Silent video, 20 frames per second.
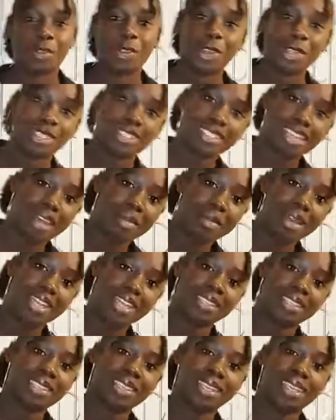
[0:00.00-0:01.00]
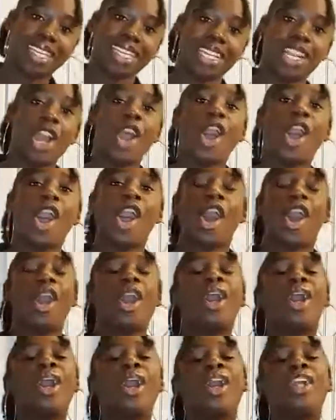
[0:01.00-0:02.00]
first time I started
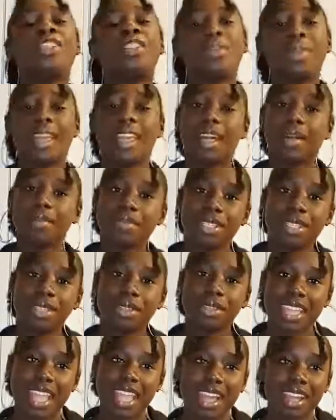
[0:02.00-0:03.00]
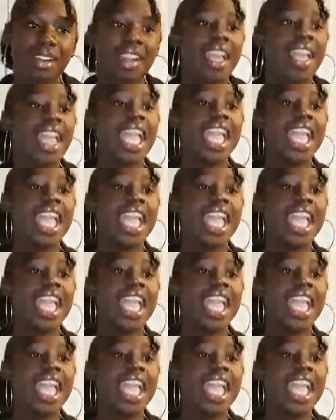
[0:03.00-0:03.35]
all the way up till now,